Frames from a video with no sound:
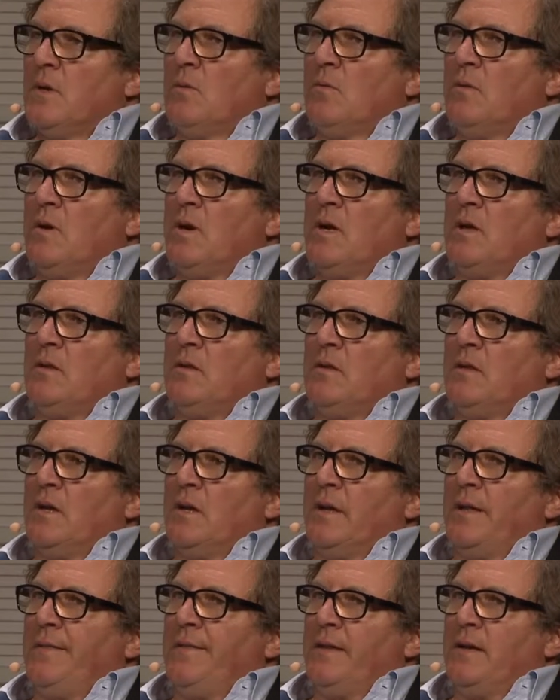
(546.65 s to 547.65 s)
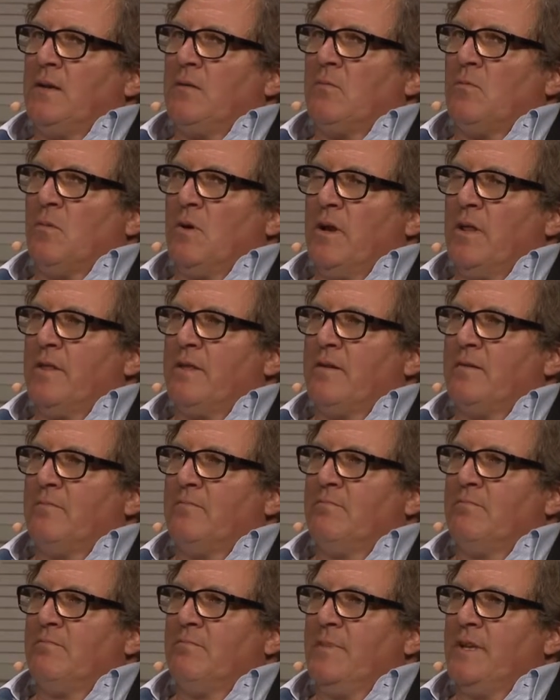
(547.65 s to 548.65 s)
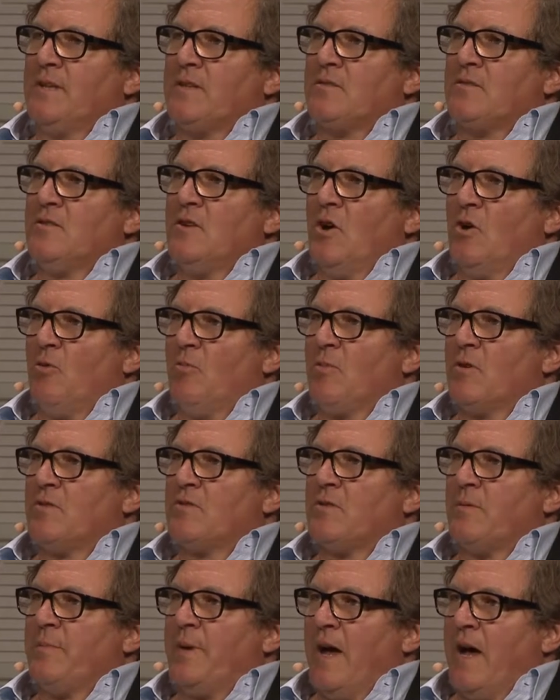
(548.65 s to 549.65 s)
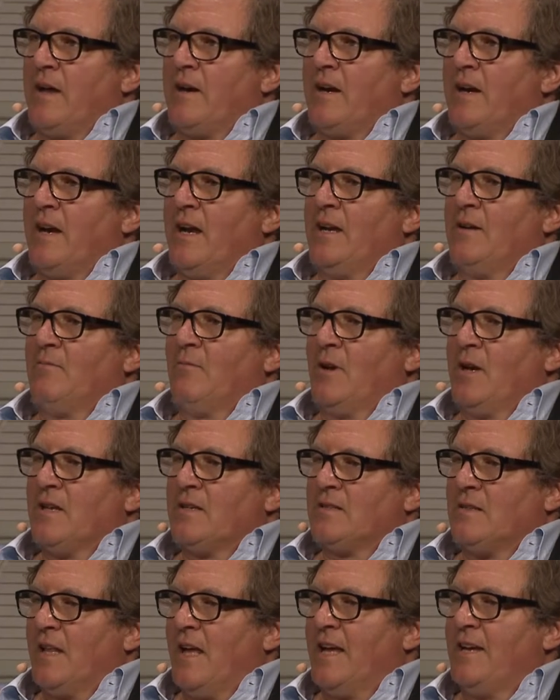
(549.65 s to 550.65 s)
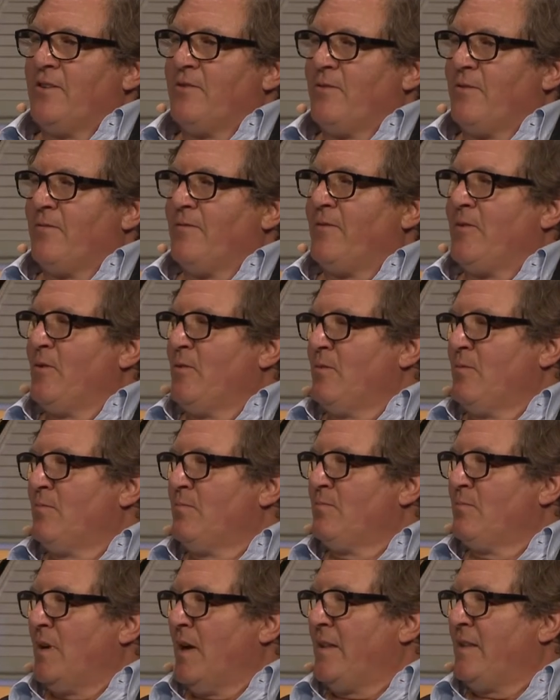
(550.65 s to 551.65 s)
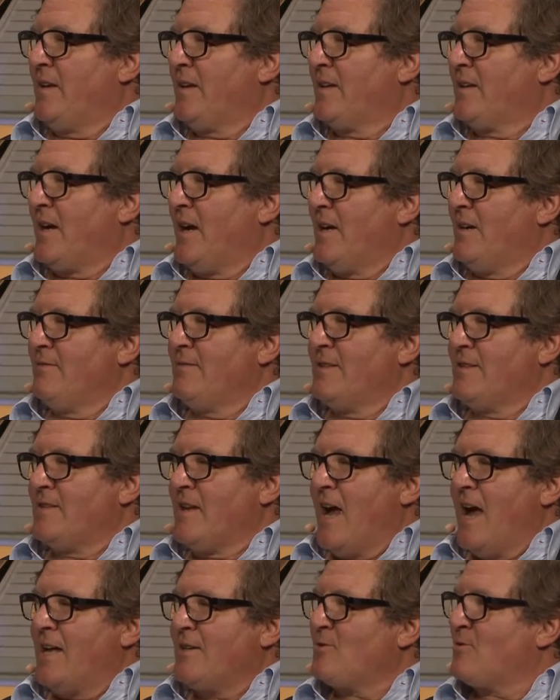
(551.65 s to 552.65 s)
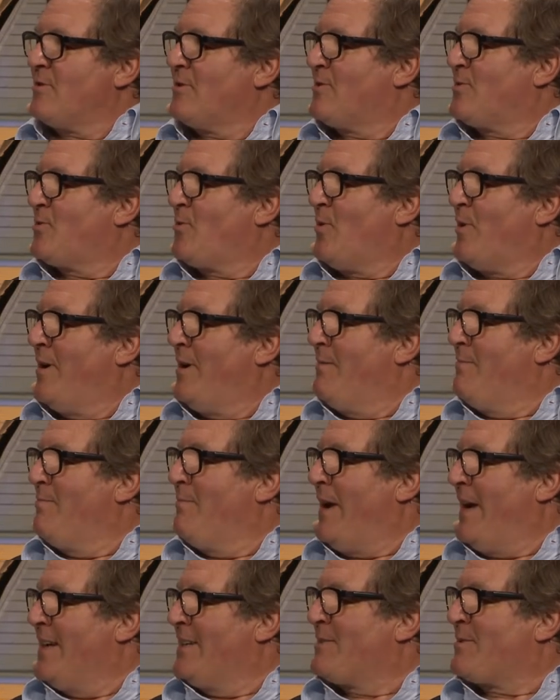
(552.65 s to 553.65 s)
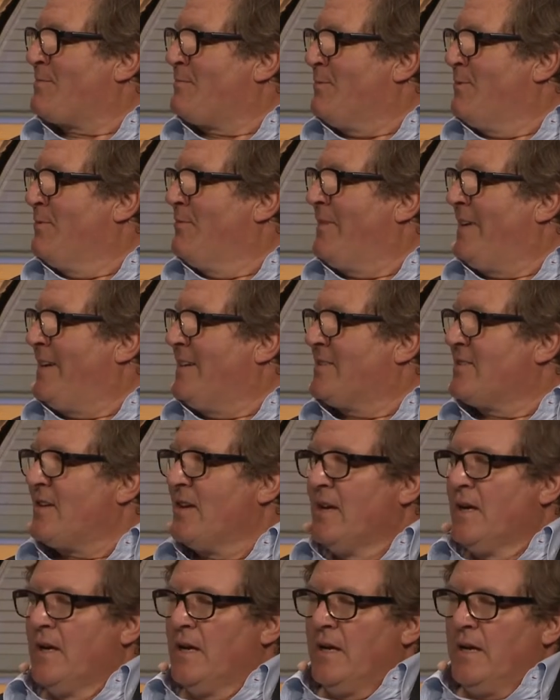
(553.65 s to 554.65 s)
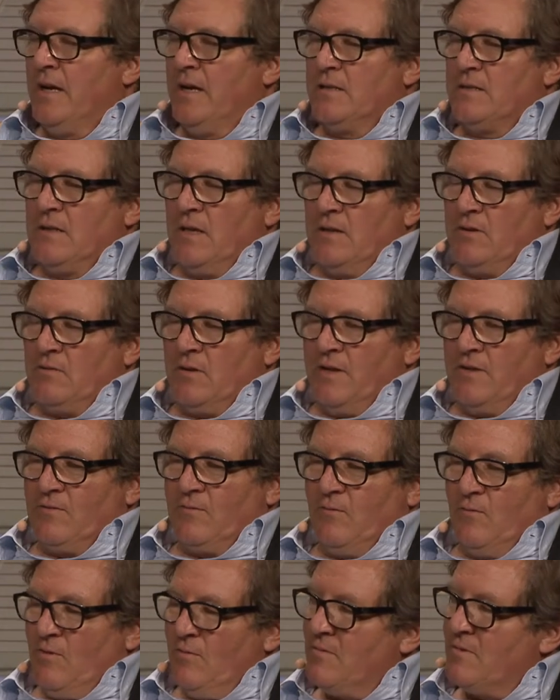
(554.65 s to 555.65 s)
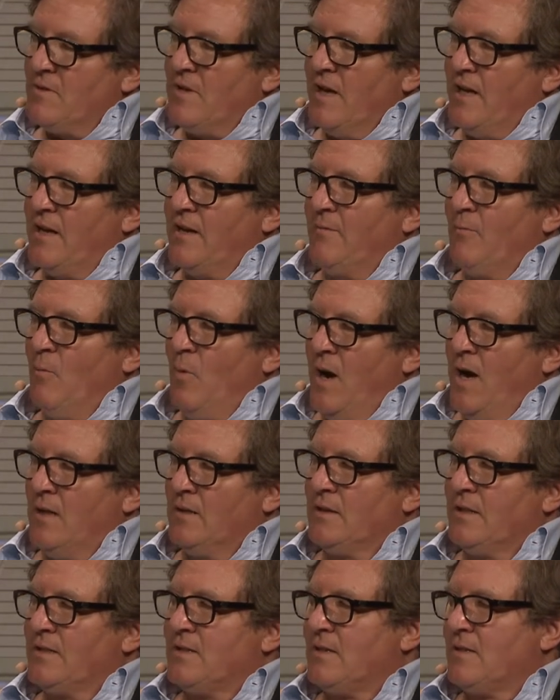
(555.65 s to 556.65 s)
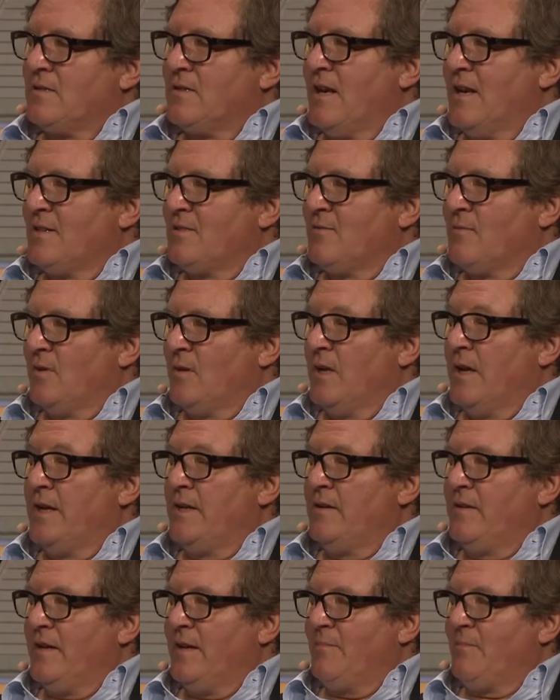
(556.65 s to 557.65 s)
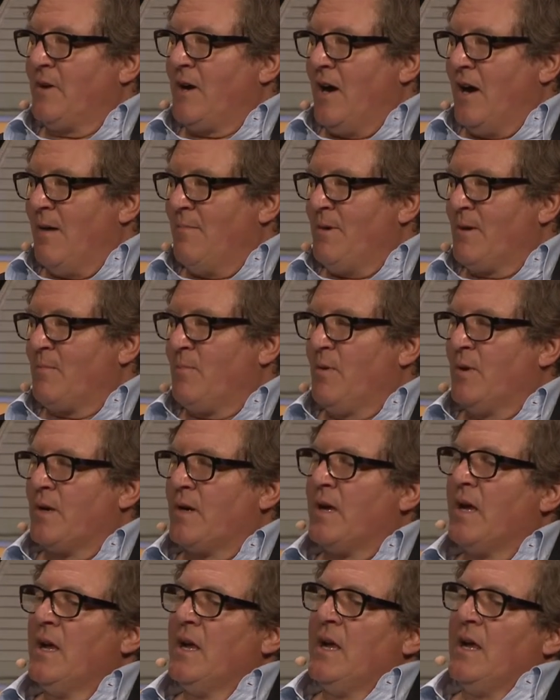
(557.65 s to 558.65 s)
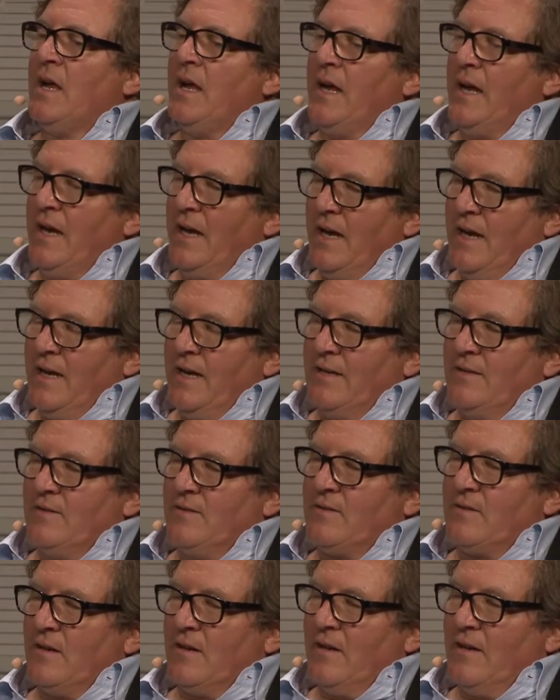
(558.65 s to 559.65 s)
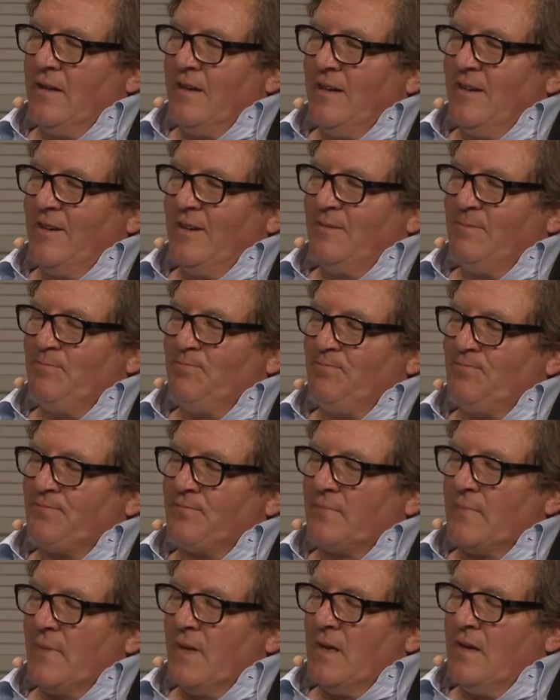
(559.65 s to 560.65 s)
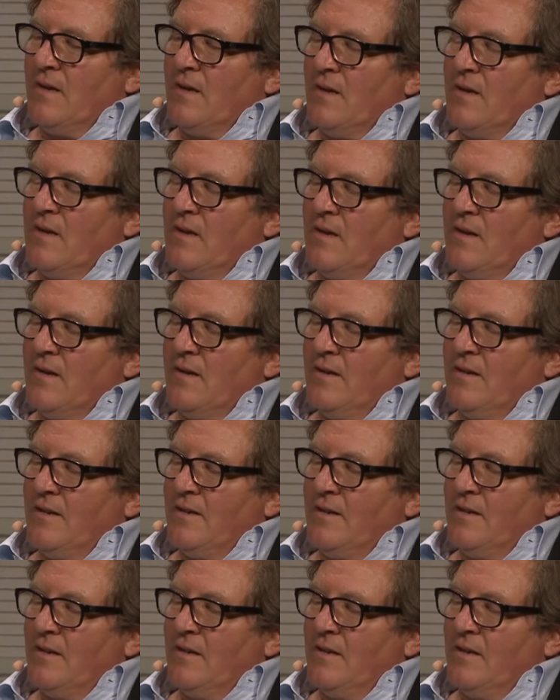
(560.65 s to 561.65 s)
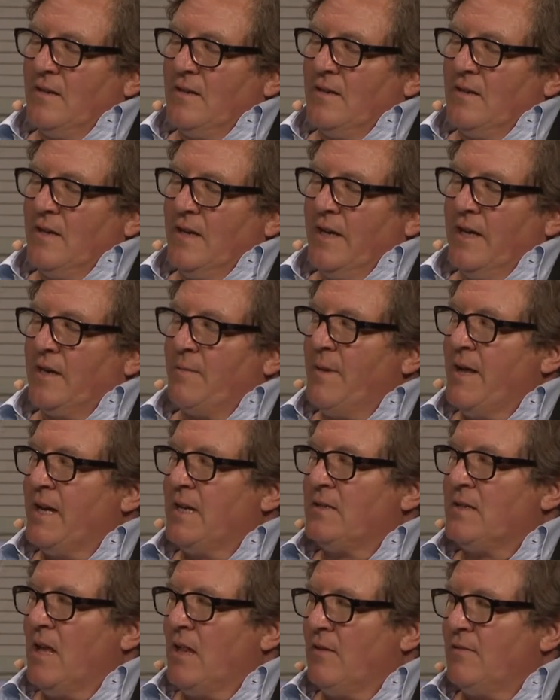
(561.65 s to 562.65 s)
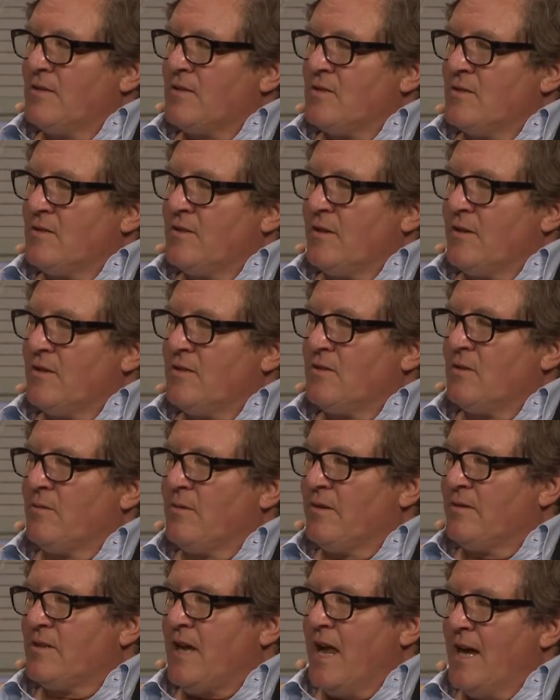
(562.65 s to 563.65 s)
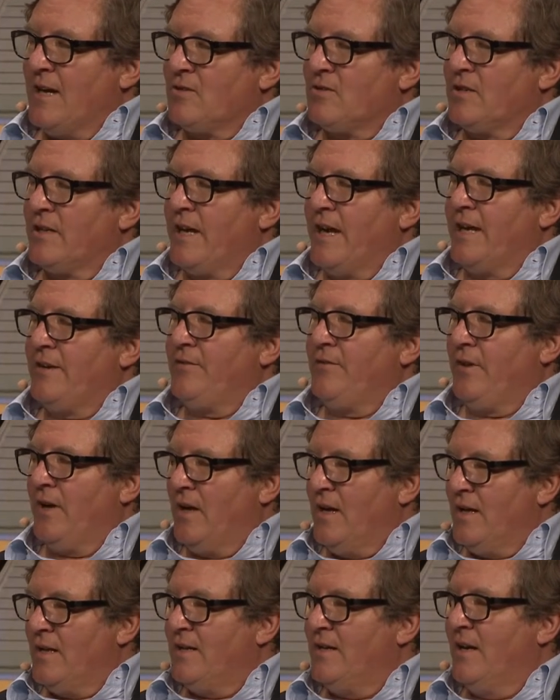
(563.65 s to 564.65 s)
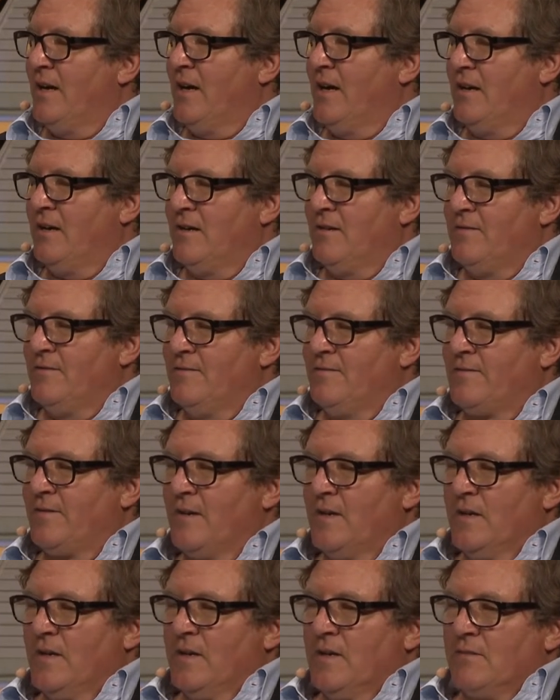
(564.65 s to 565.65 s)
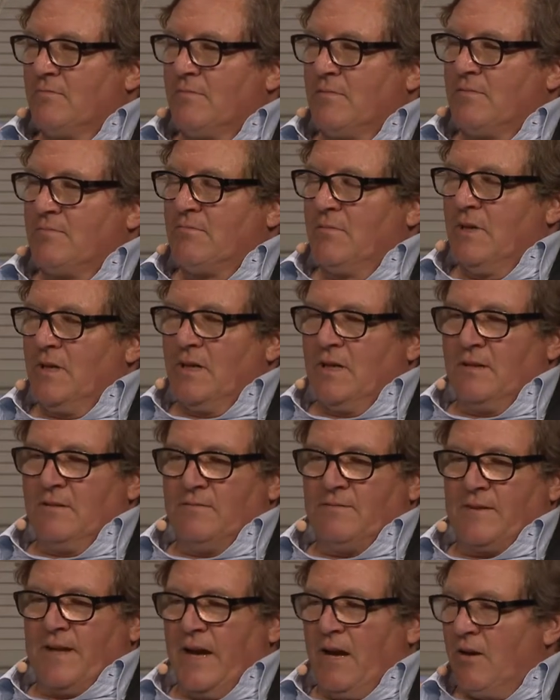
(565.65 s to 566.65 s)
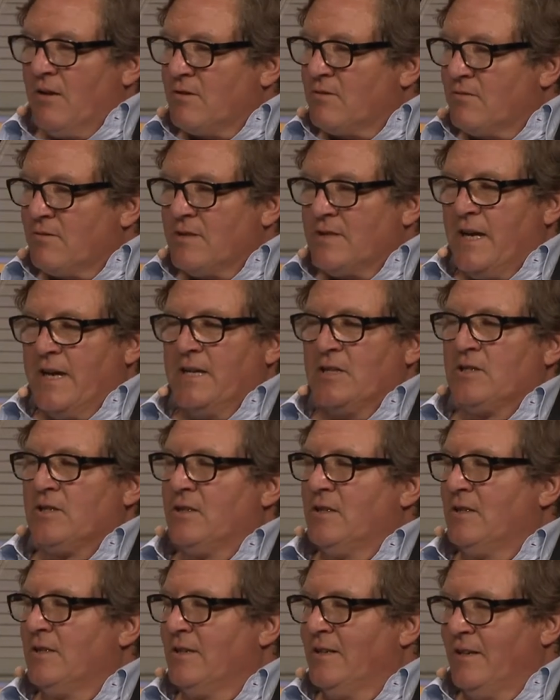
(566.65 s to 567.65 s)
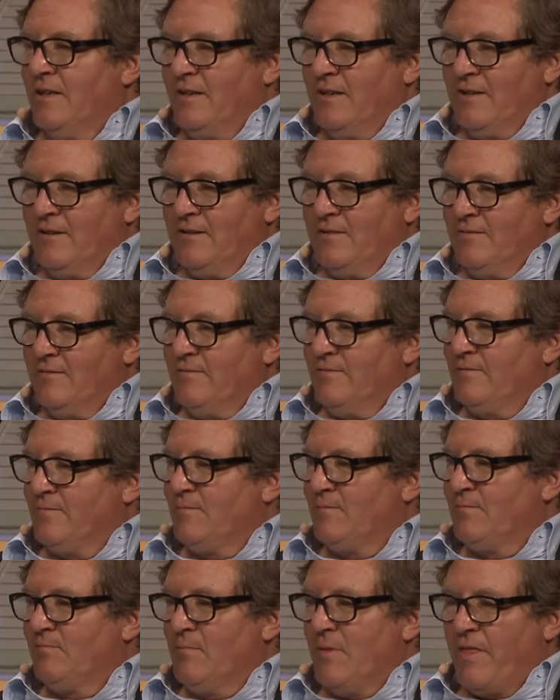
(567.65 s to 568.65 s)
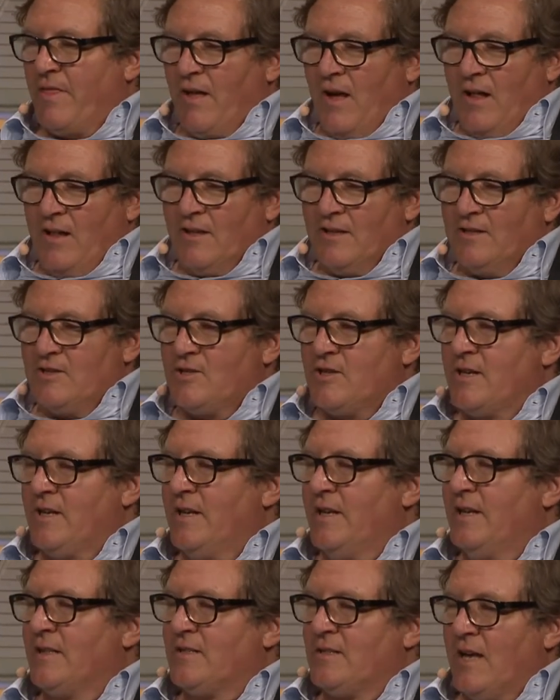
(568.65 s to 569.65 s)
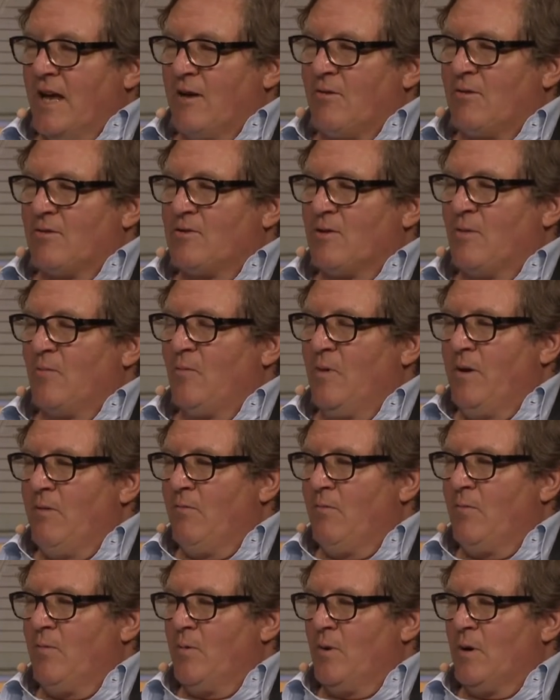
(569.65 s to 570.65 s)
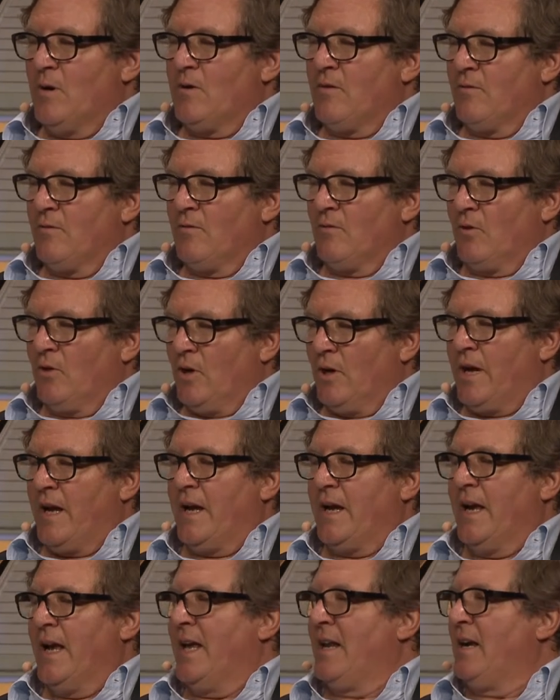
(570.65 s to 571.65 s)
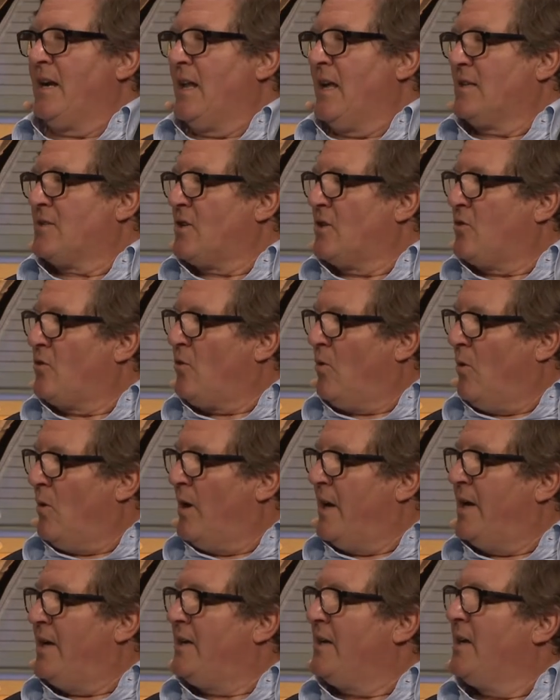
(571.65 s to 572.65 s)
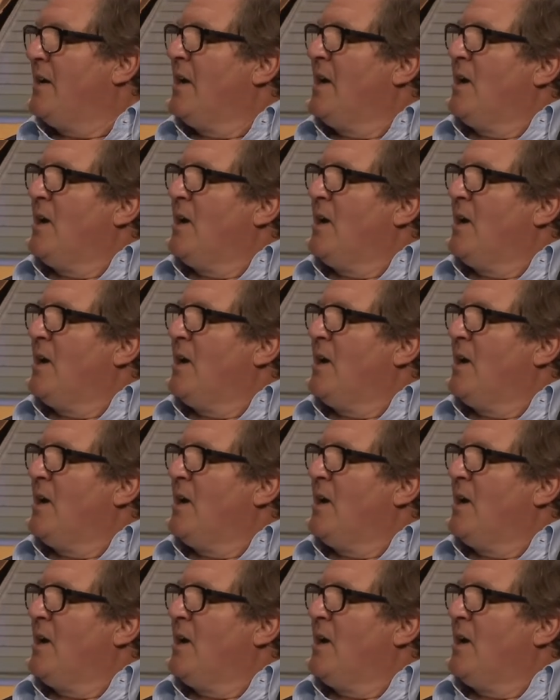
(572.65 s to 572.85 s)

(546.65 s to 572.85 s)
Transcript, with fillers: Well, I think one of the misnomers about it, and what has led to a few, I think, kind of disastrous toy-based movies, is that Transformers had a wildly successful and deep comic book and um, uh, uh, animated television series. So there's actually a ton of of characterization, of mythology, et cetera. So we weren't looking at it as a toy.